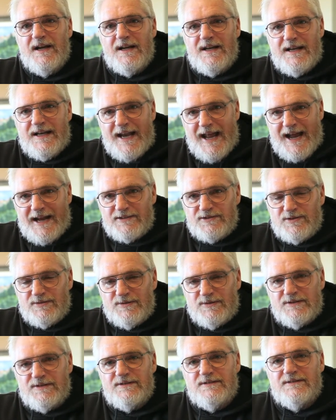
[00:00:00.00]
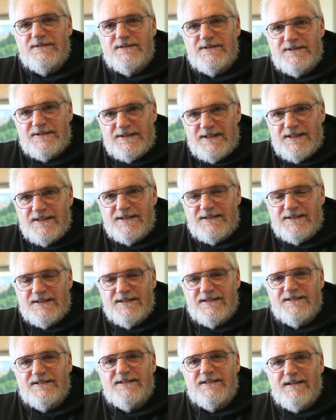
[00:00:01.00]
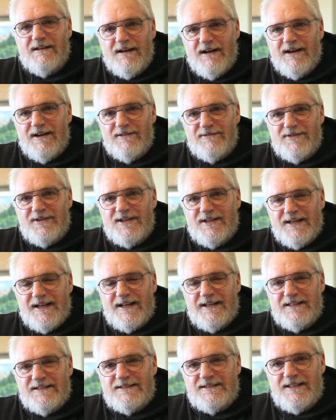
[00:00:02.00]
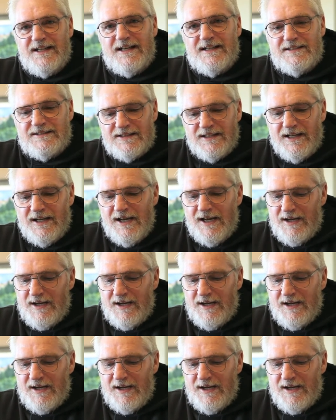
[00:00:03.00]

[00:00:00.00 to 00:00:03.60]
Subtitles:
natural citizens of the United States.